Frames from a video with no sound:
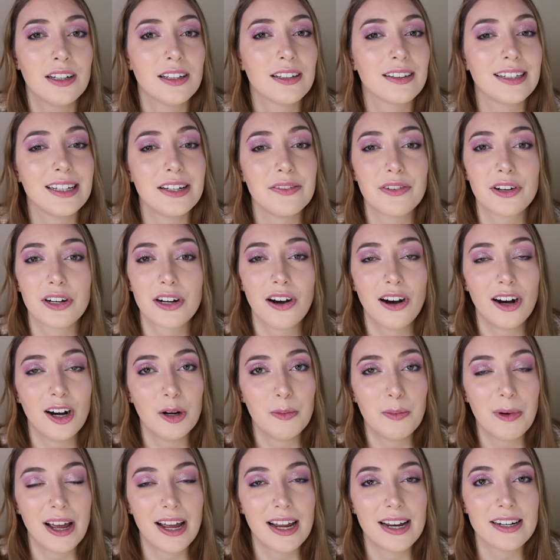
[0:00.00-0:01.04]
leave a
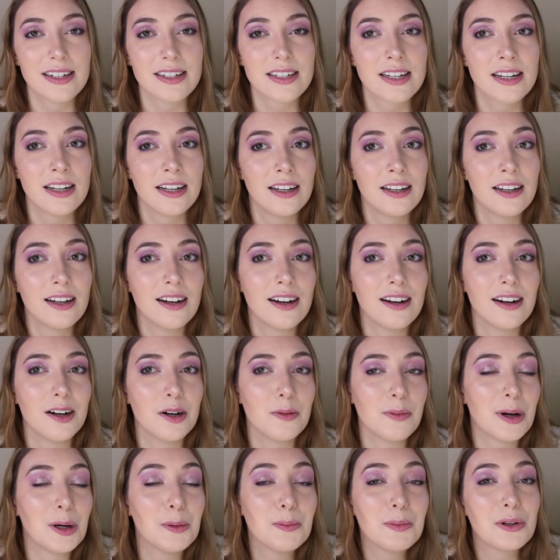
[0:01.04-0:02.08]
comment.
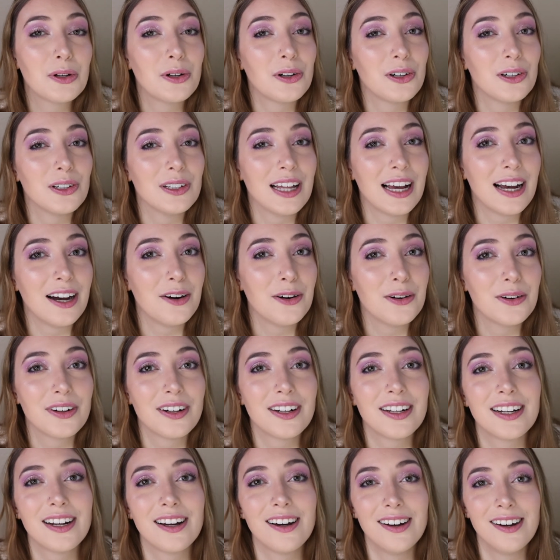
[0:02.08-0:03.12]
Help a girl
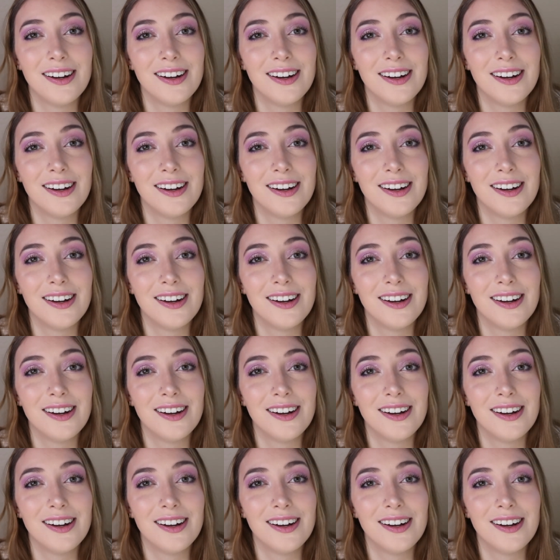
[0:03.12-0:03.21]
out.